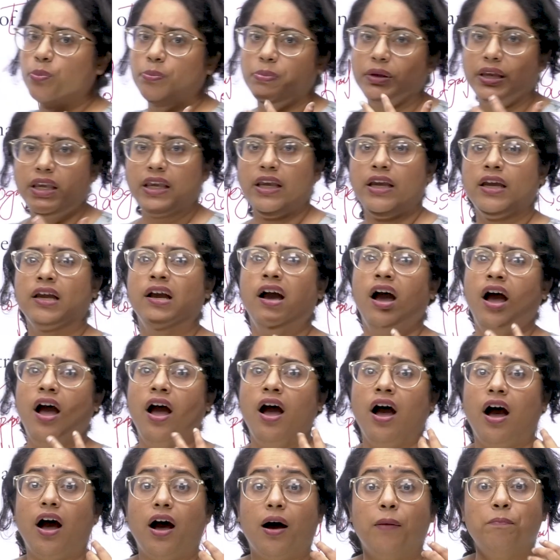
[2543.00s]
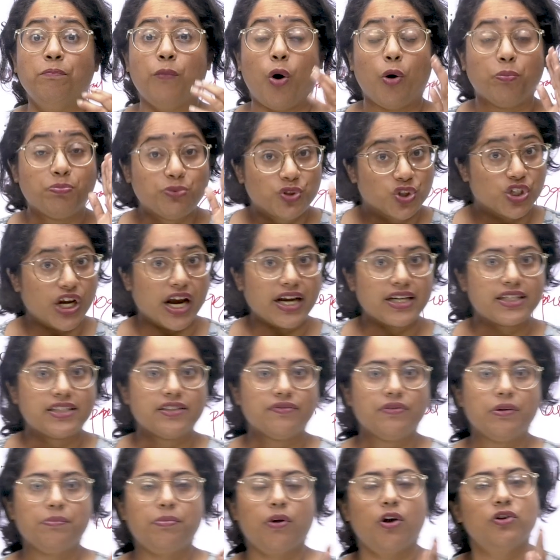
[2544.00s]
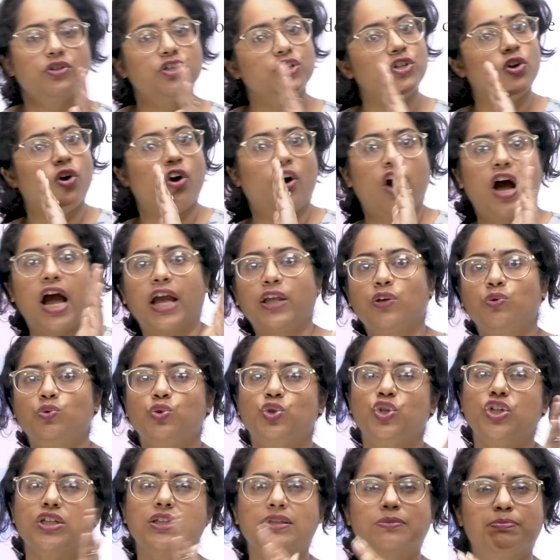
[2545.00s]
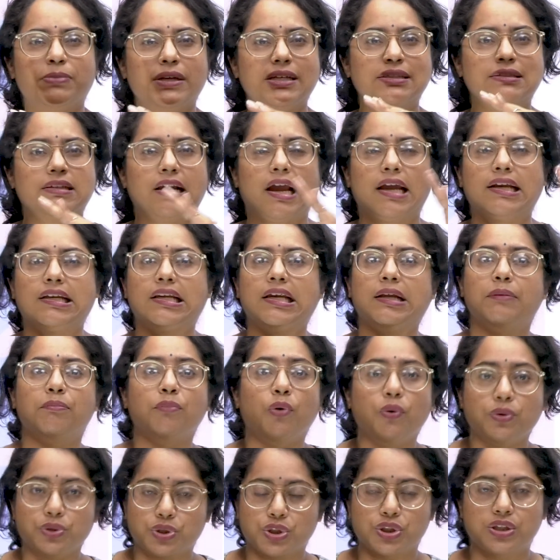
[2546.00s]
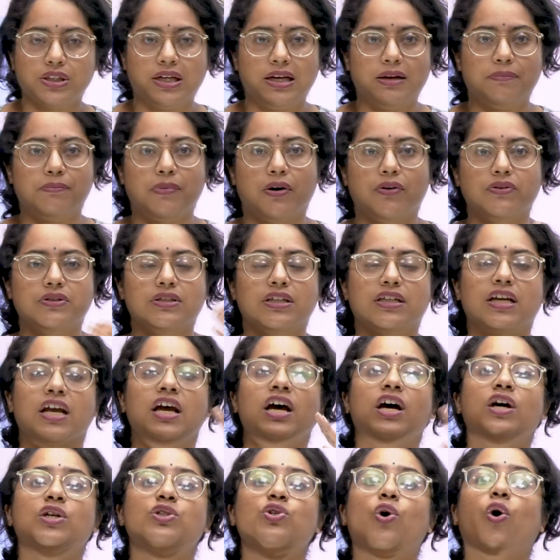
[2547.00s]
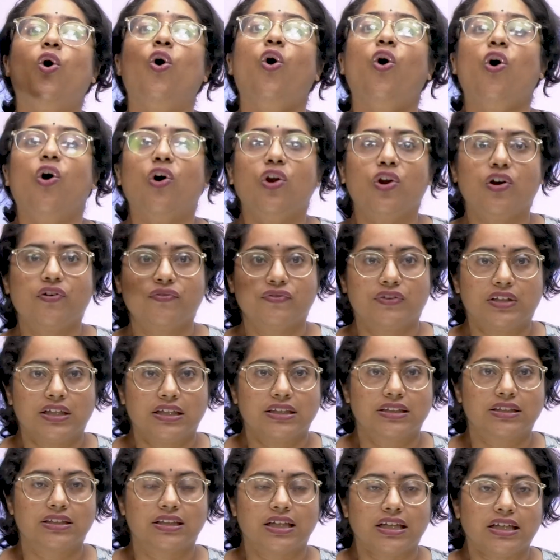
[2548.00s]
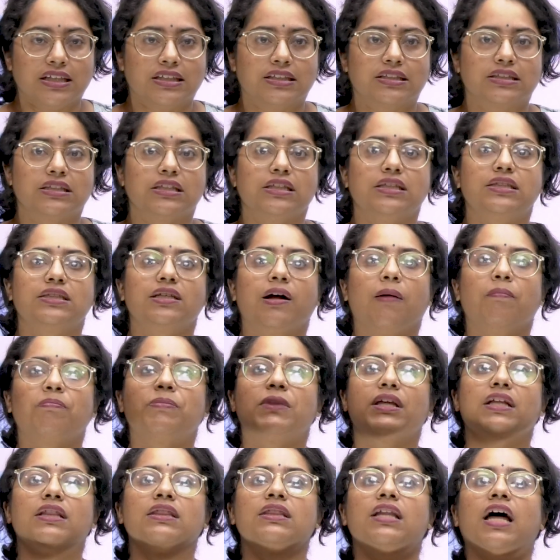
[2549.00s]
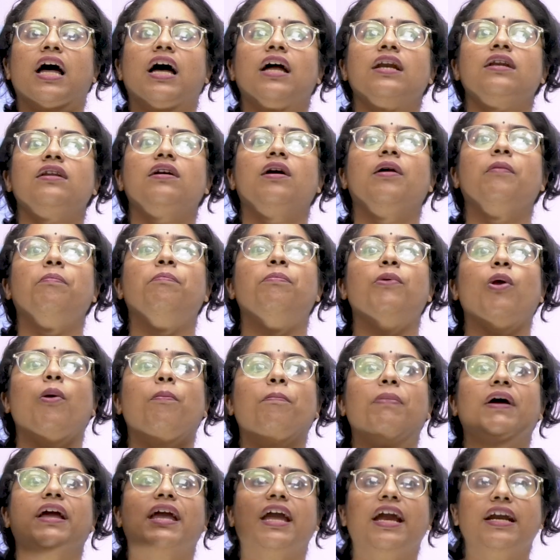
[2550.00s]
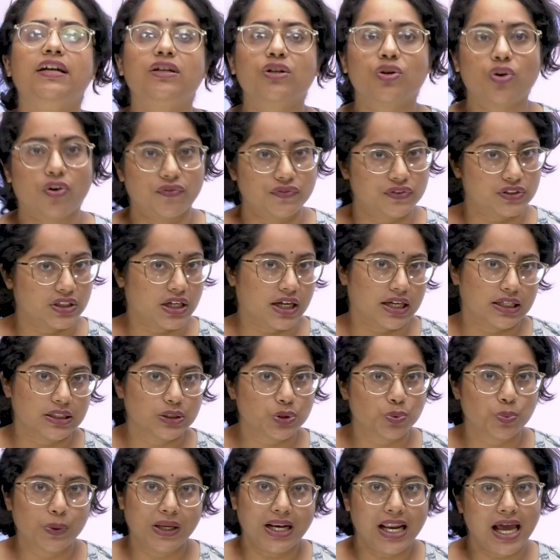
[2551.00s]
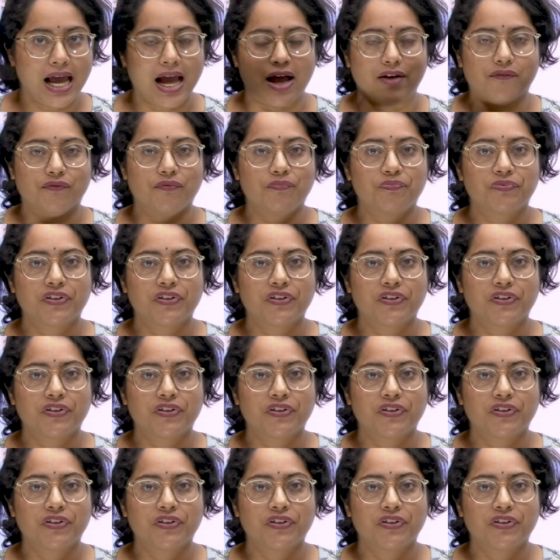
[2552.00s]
being objective about it, or are you just being slightly emotional about it? So all of these things is something that a propagator of science will have.